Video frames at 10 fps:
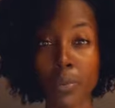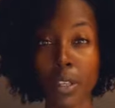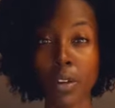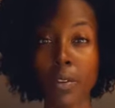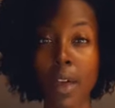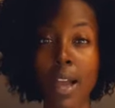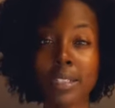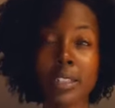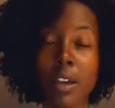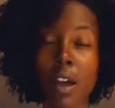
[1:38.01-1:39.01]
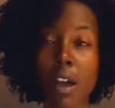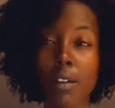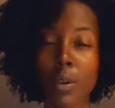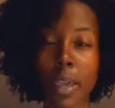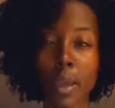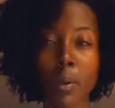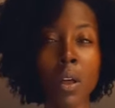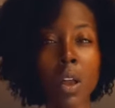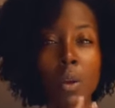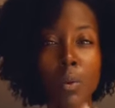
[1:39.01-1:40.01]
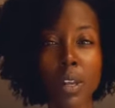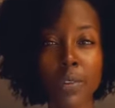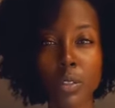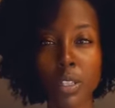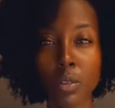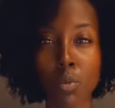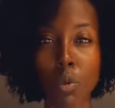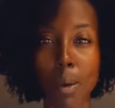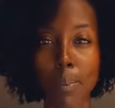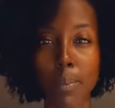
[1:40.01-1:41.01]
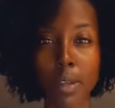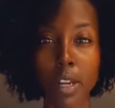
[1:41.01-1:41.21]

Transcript: You know, the idea of, okay, well, what if you did grow up